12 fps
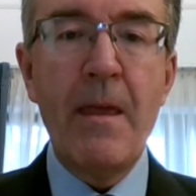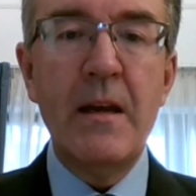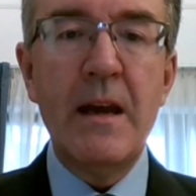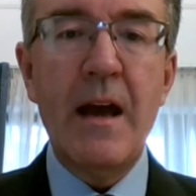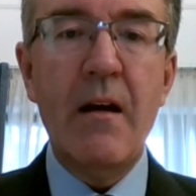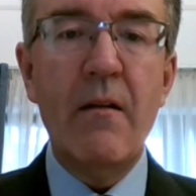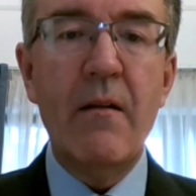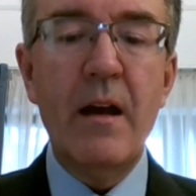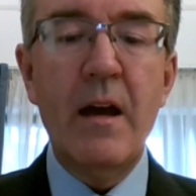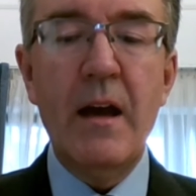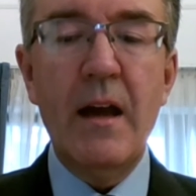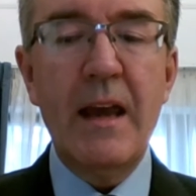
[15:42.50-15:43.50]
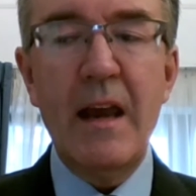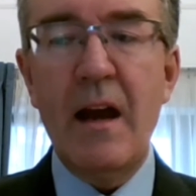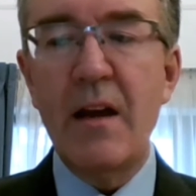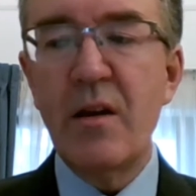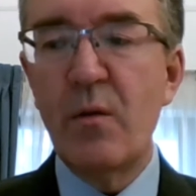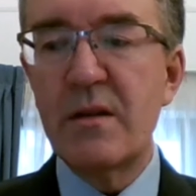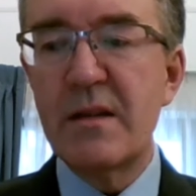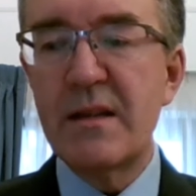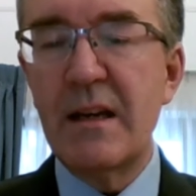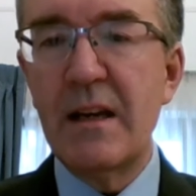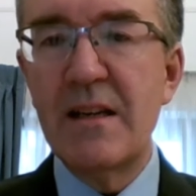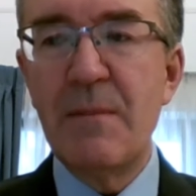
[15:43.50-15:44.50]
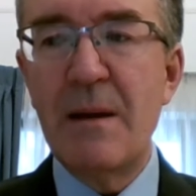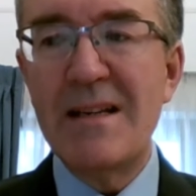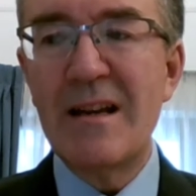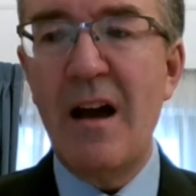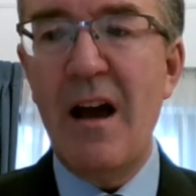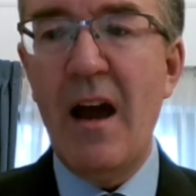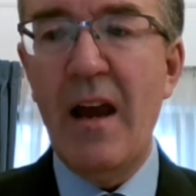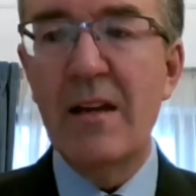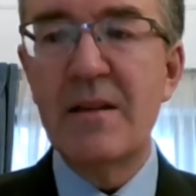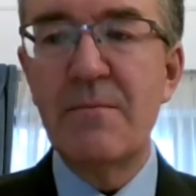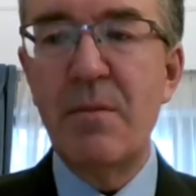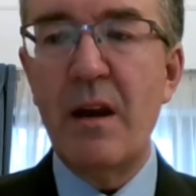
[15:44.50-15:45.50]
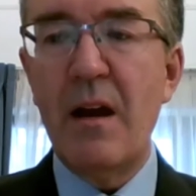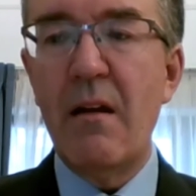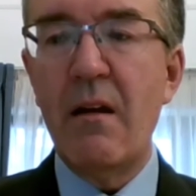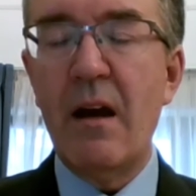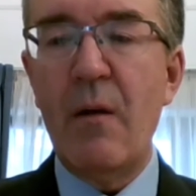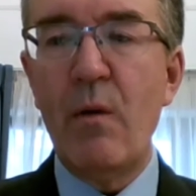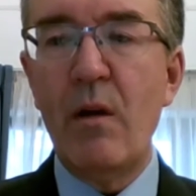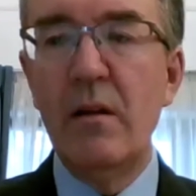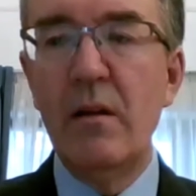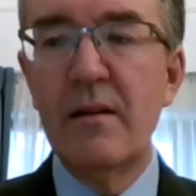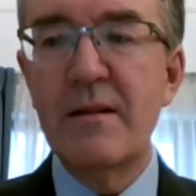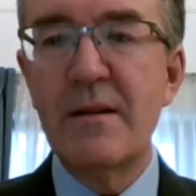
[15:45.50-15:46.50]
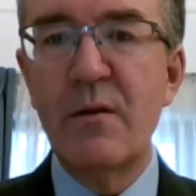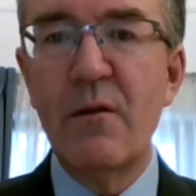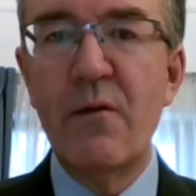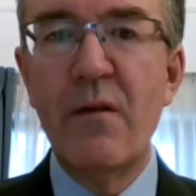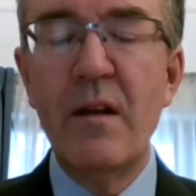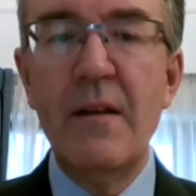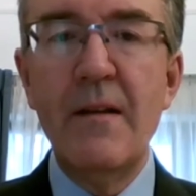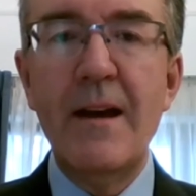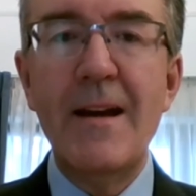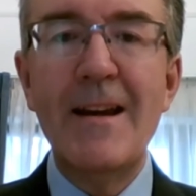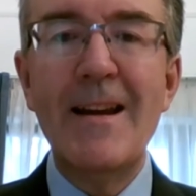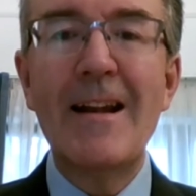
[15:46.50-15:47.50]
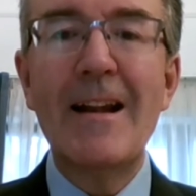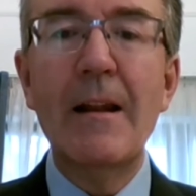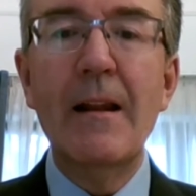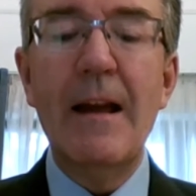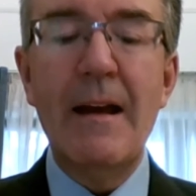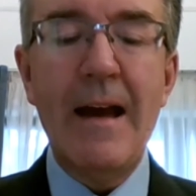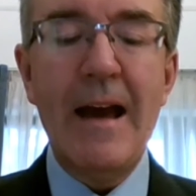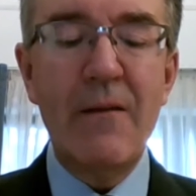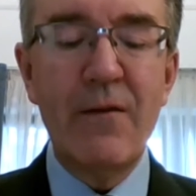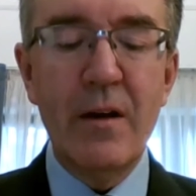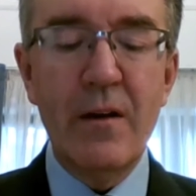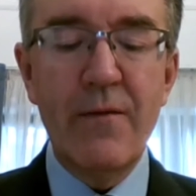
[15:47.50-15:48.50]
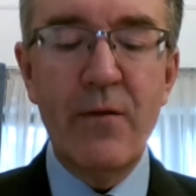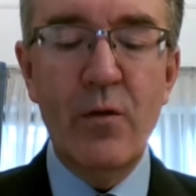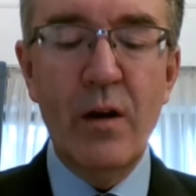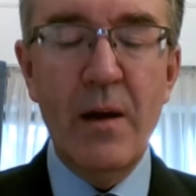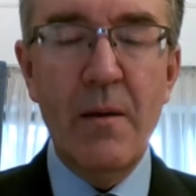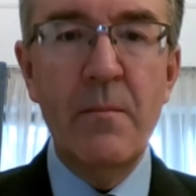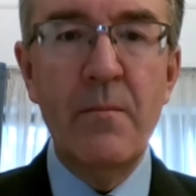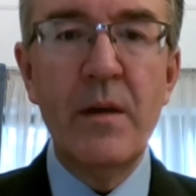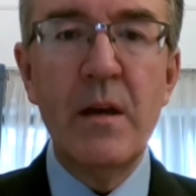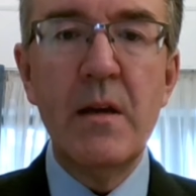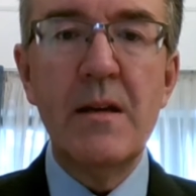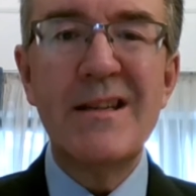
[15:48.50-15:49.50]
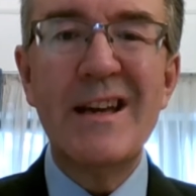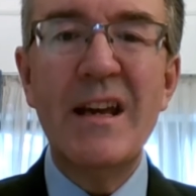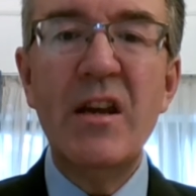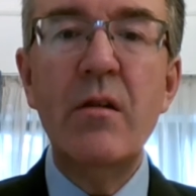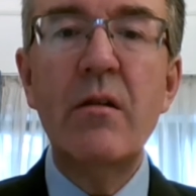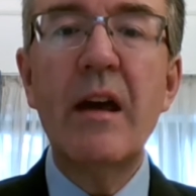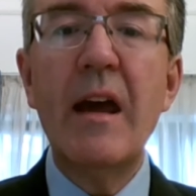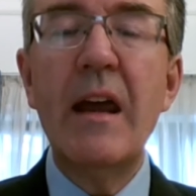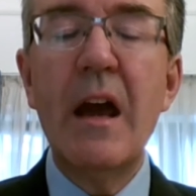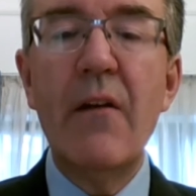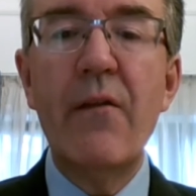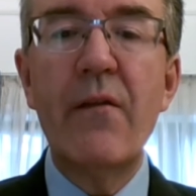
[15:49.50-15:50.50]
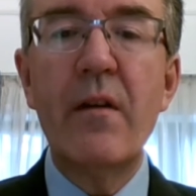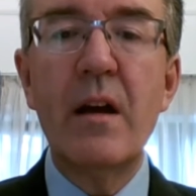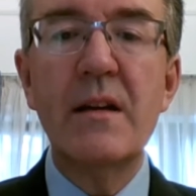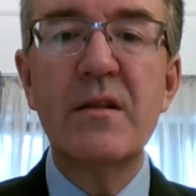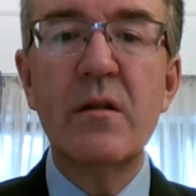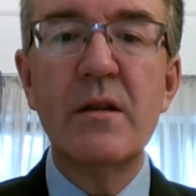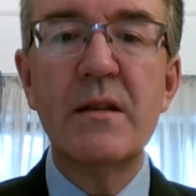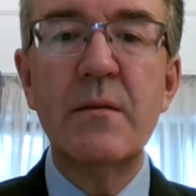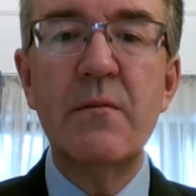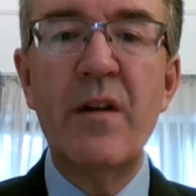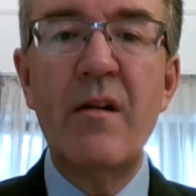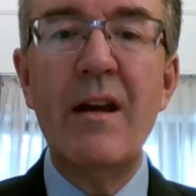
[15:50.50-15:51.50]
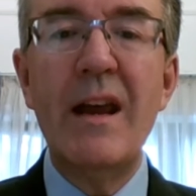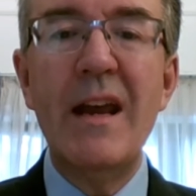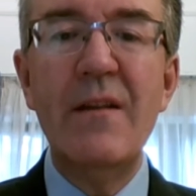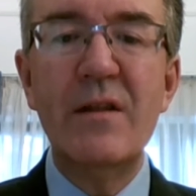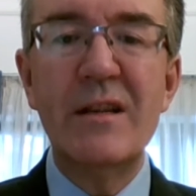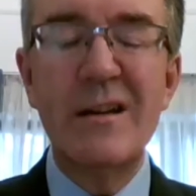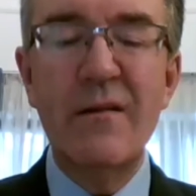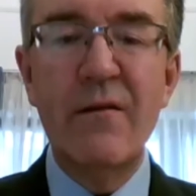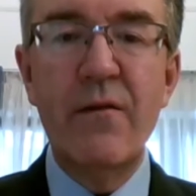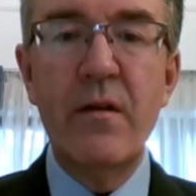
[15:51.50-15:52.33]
Now, again, I don't want to steal his best lines, but I will sort of, in a little advert for him, say UKEF has got some very innovative